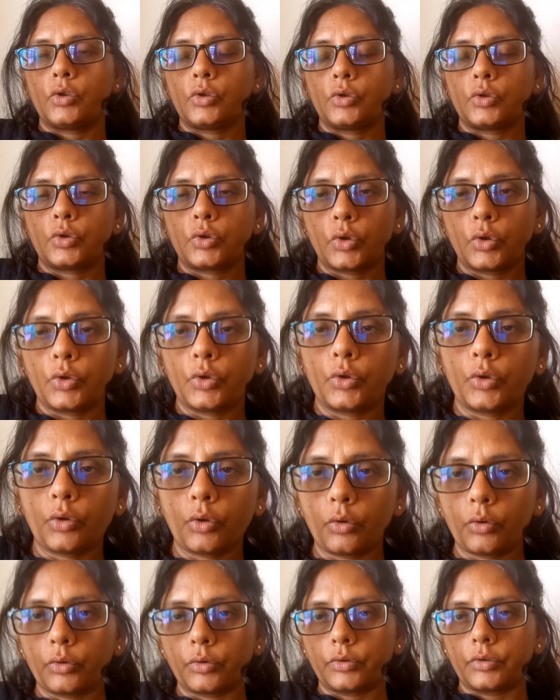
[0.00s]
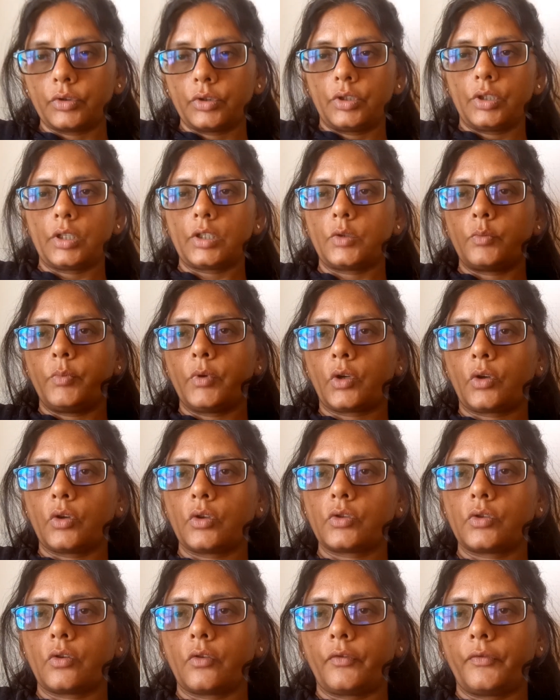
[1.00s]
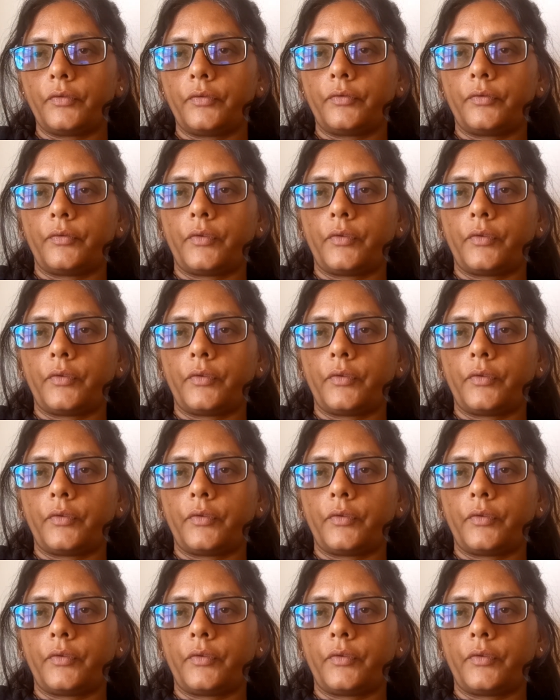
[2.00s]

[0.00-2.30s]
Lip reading: So, just because of